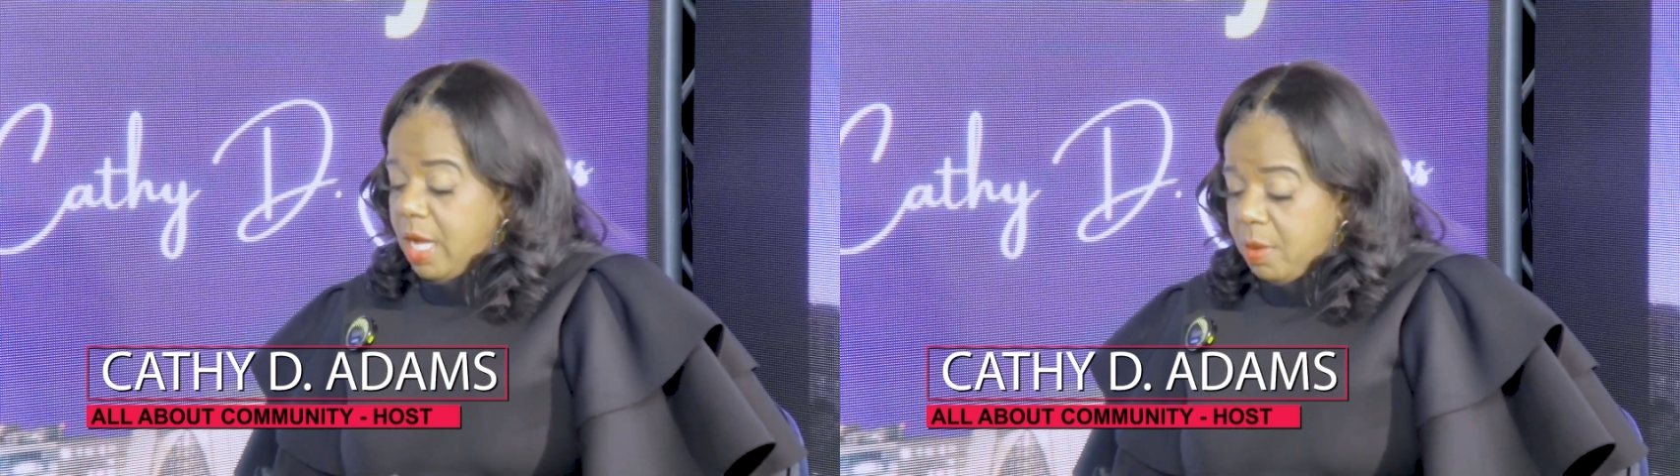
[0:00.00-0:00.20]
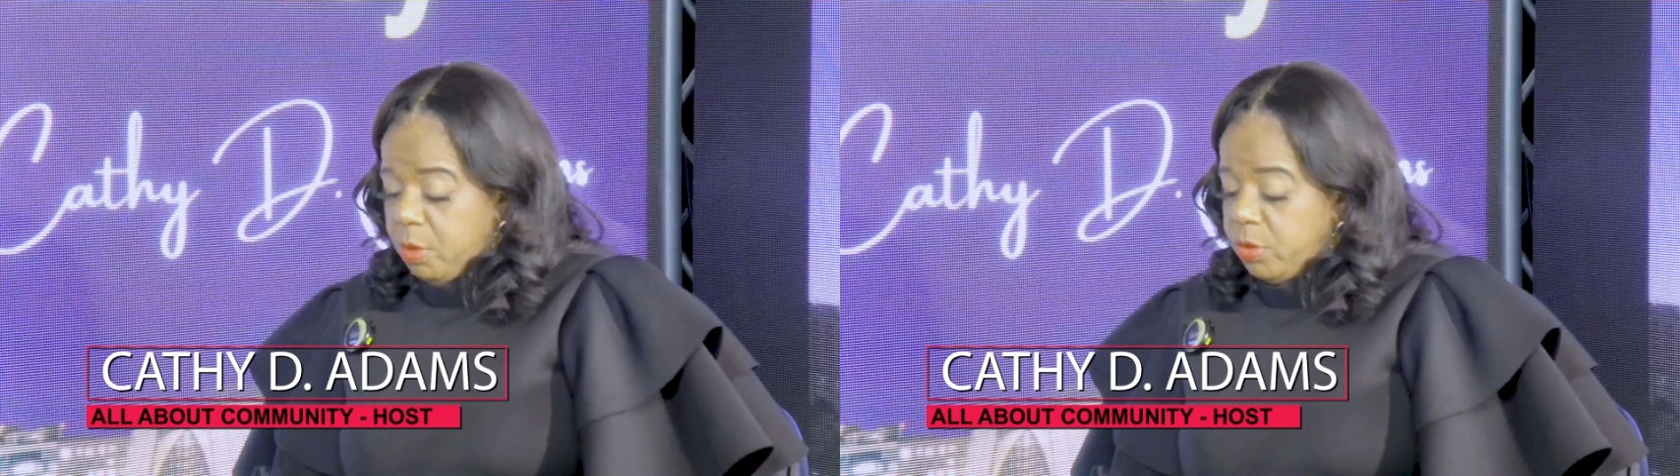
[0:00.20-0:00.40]
of
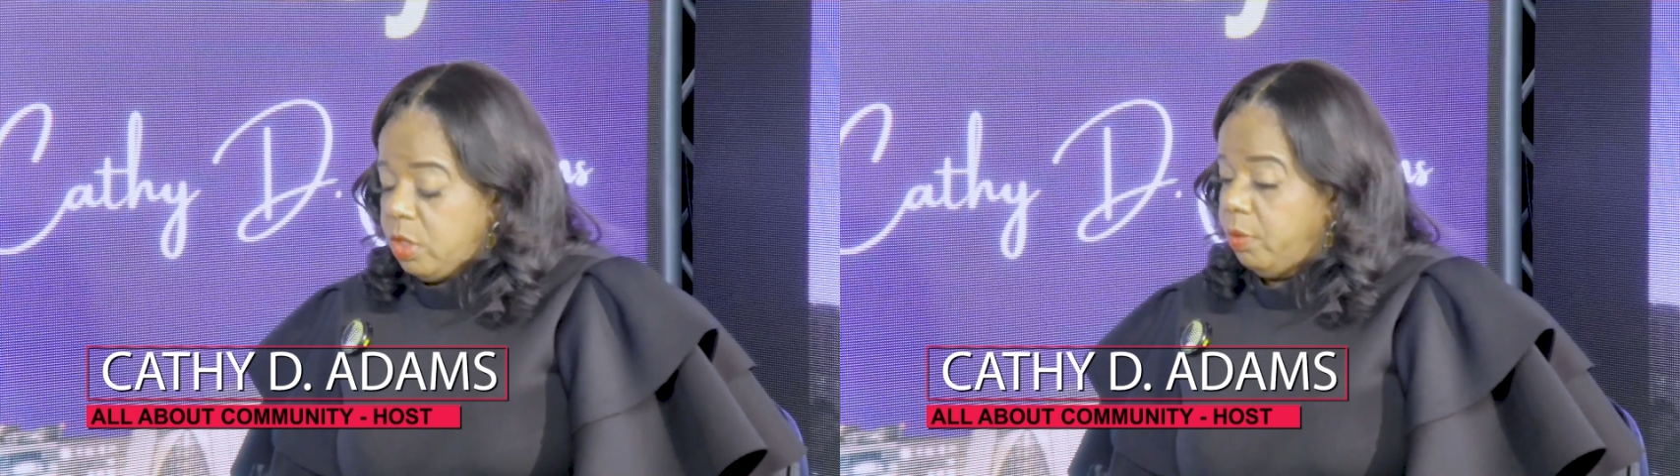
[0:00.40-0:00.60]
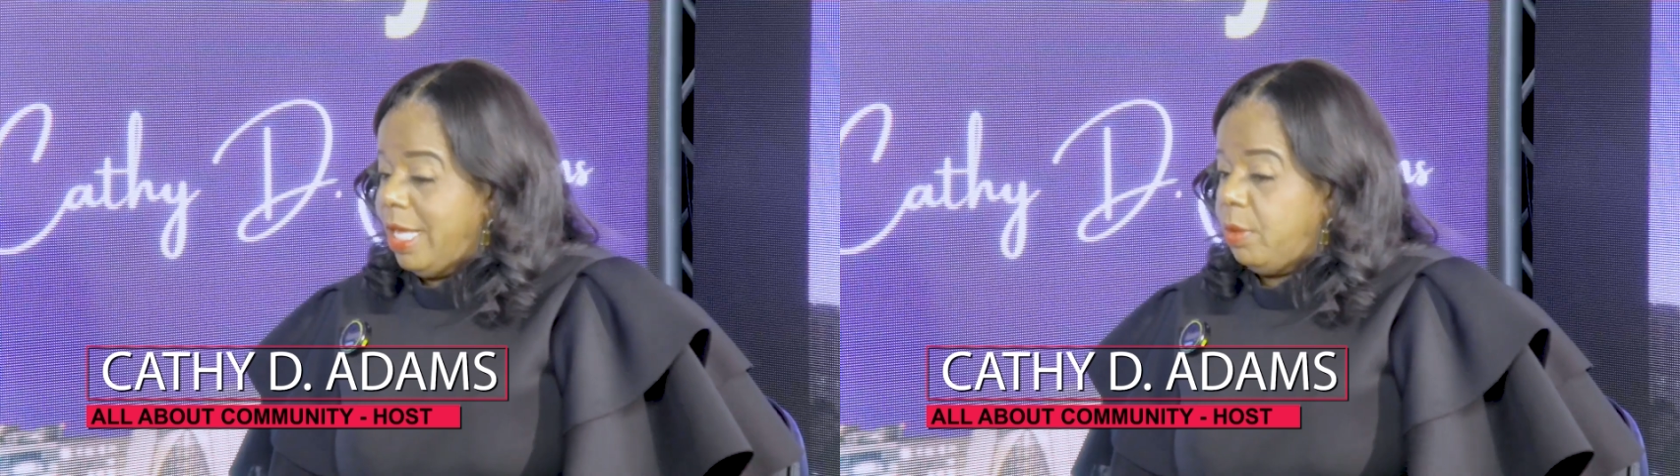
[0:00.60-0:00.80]

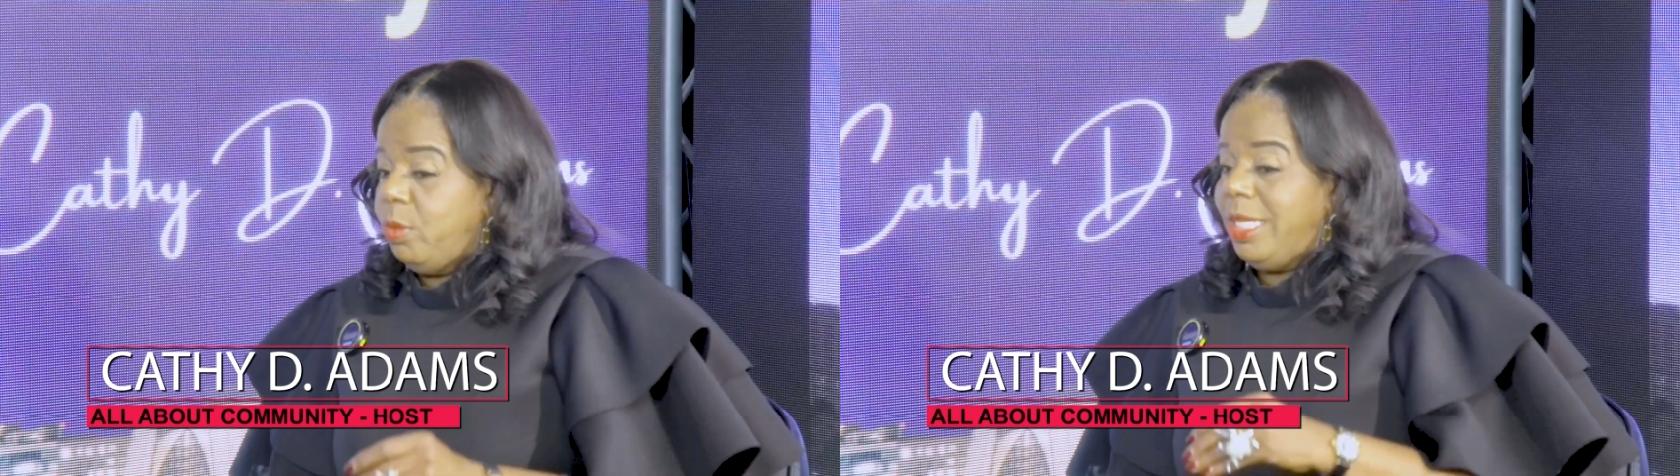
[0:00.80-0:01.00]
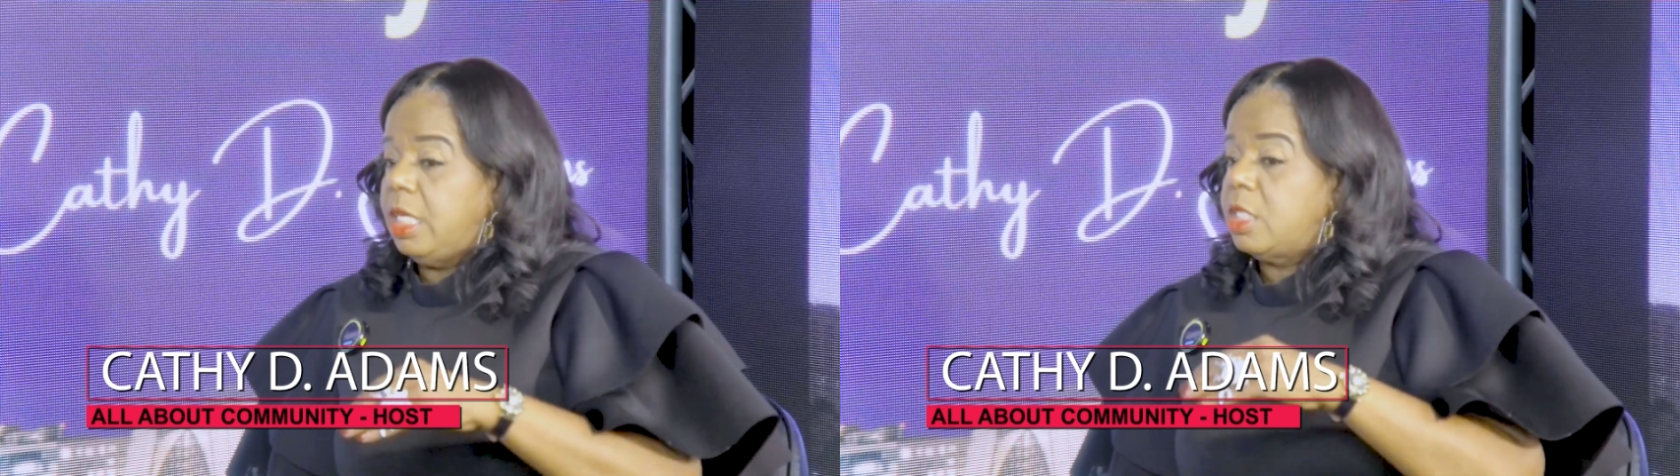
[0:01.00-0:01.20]
Commerce so that
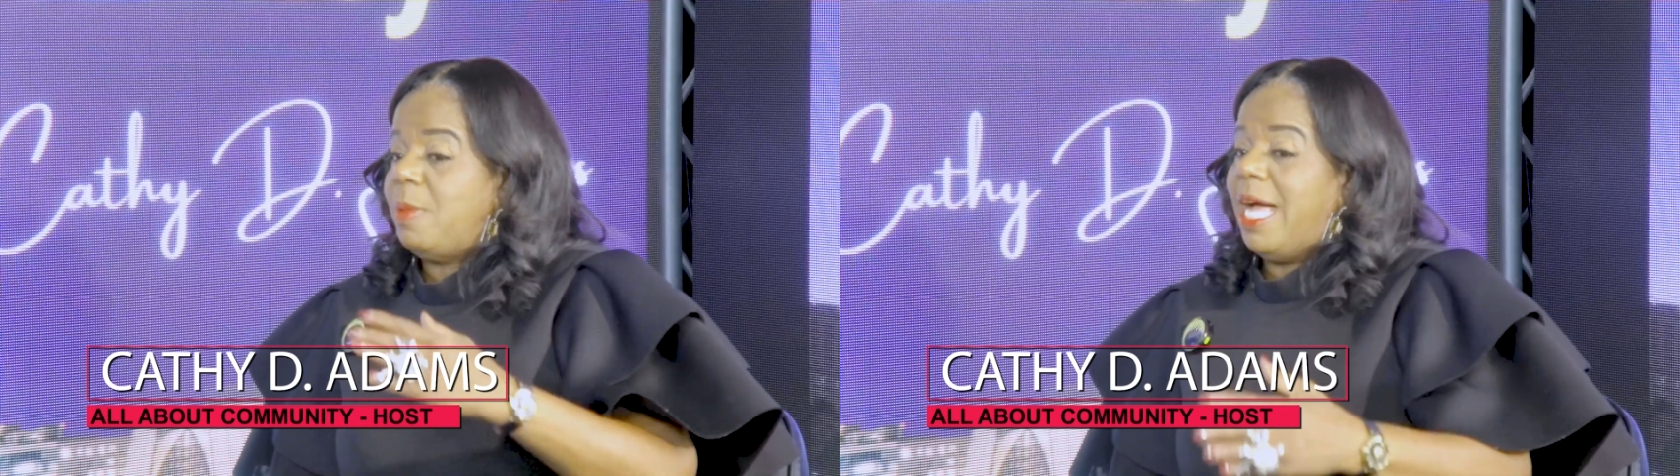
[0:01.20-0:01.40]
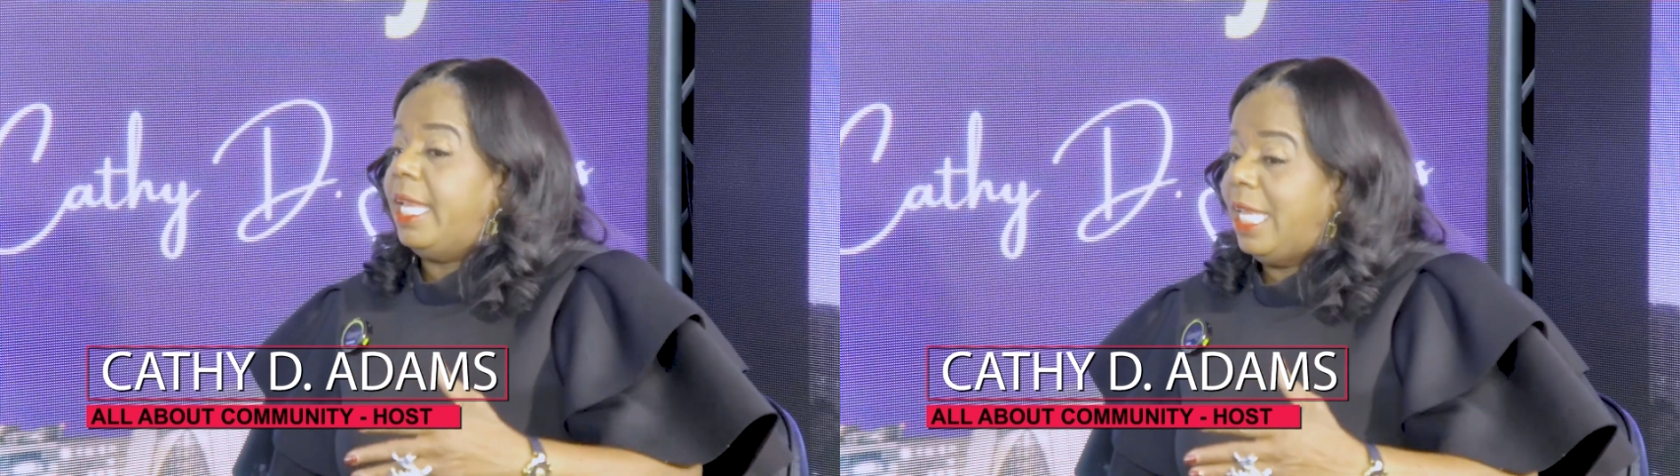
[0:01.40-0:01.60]
we can
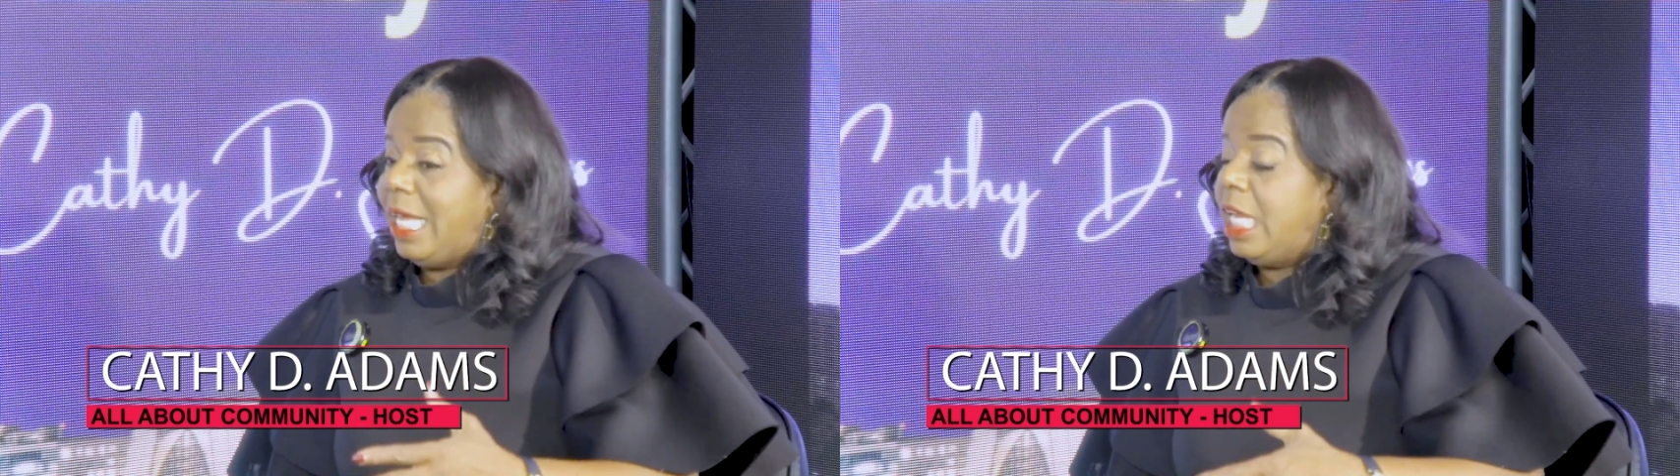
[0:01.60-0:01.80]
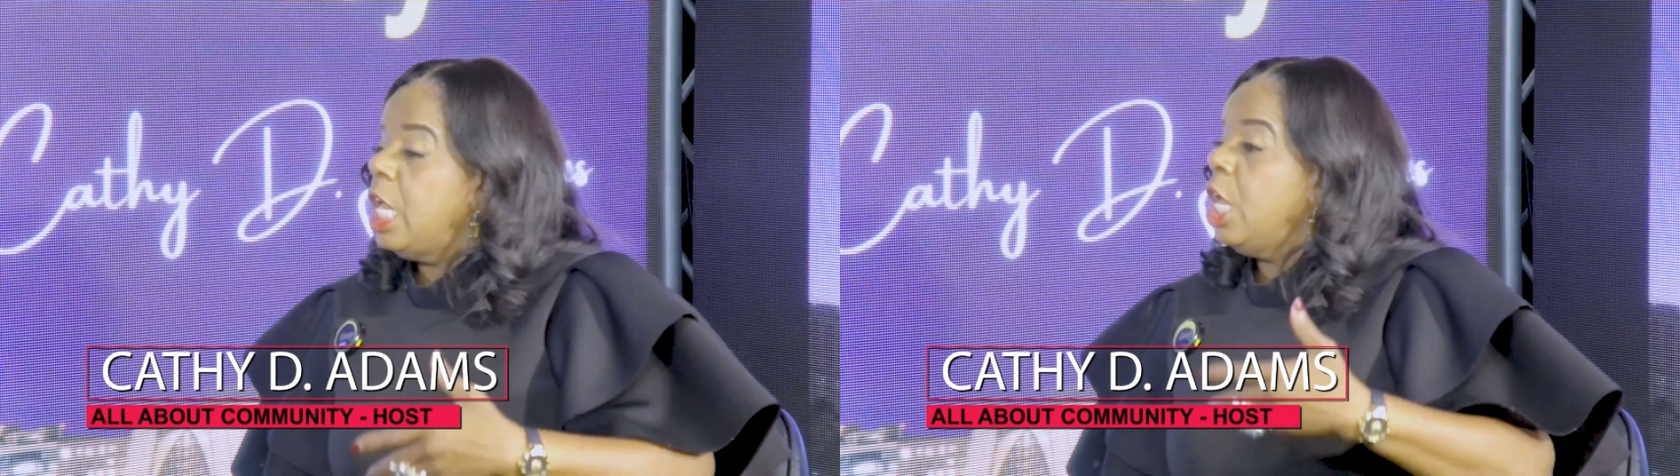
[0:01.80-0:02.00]

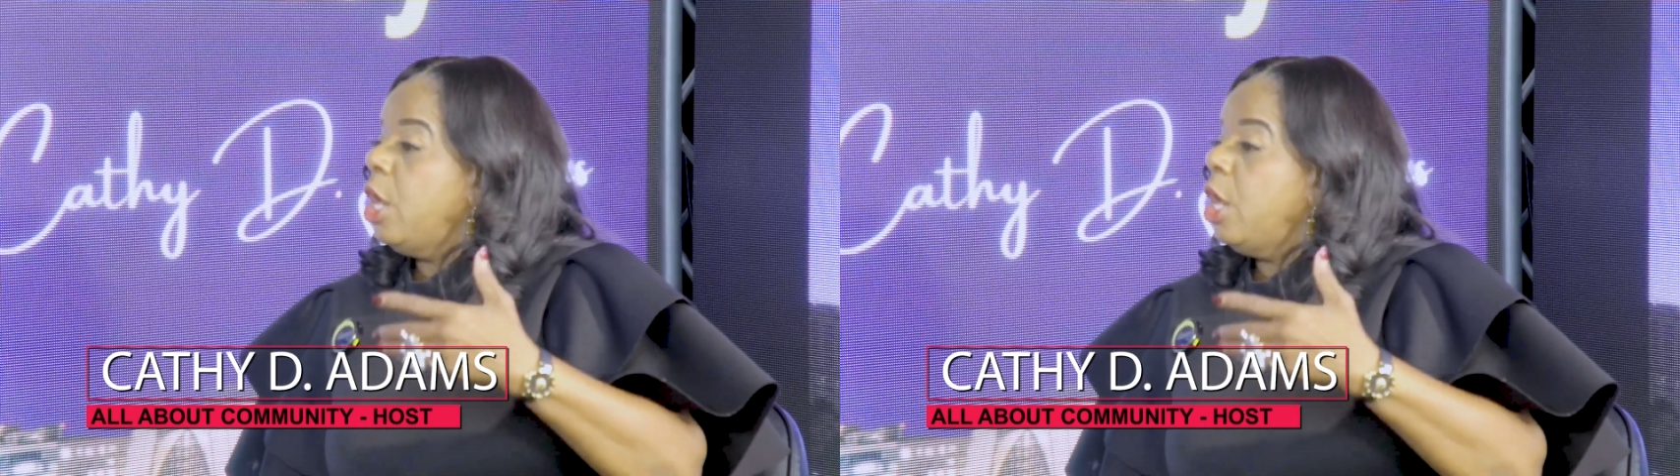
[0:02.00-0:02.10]
spotlight